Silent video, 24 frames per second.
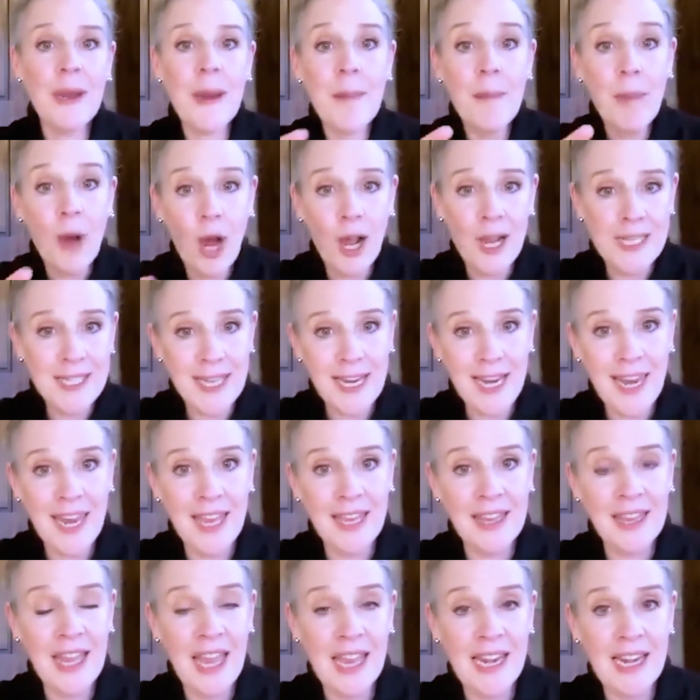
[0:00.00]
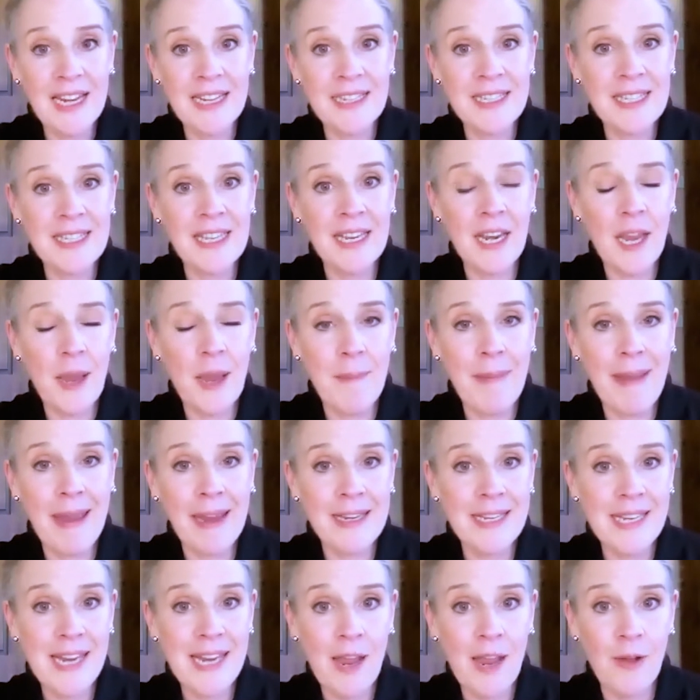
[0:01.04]
pause again, let insulin come back
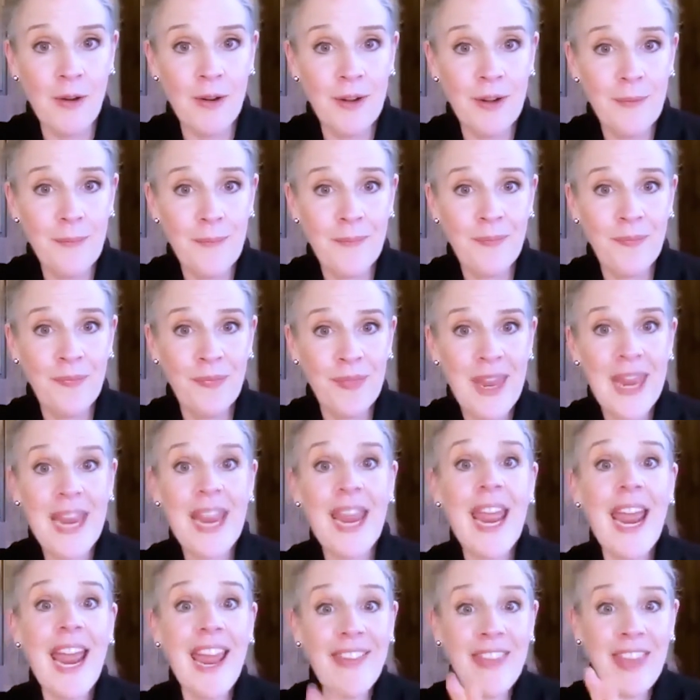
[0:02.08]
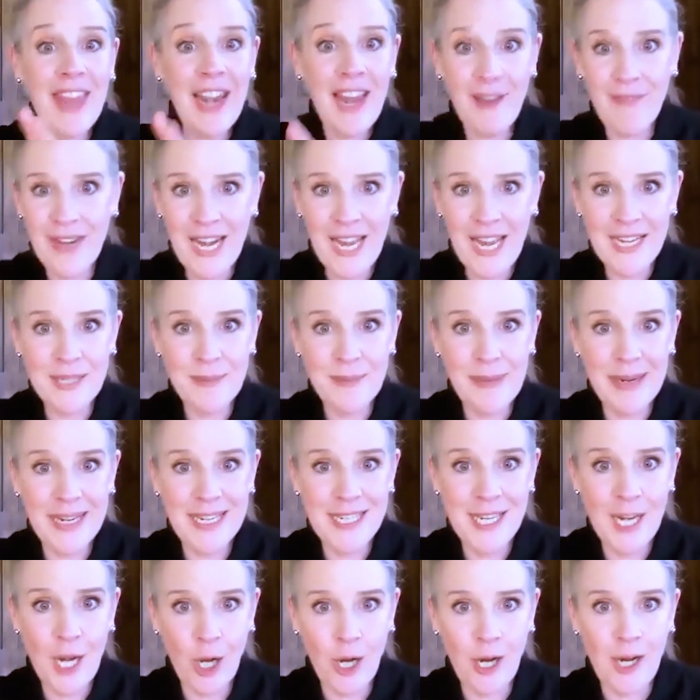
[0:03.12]
down, and then have a nice big
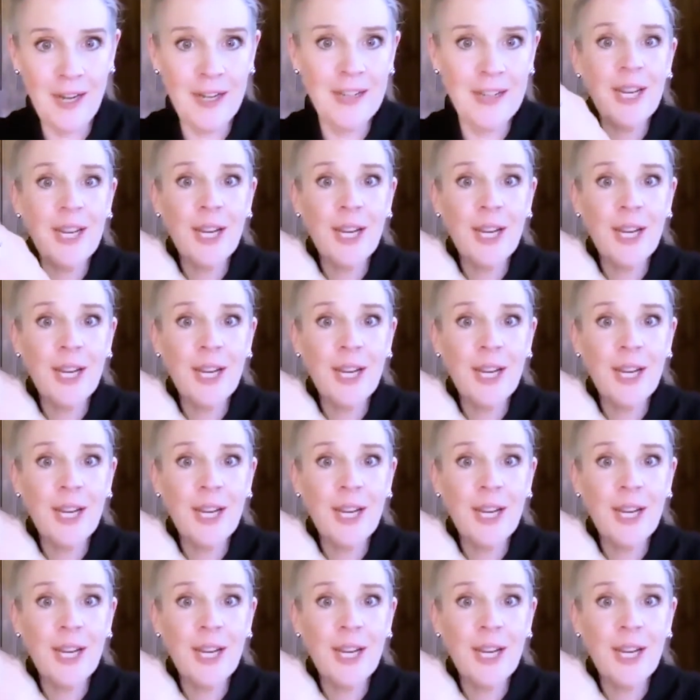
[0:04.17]
dinner.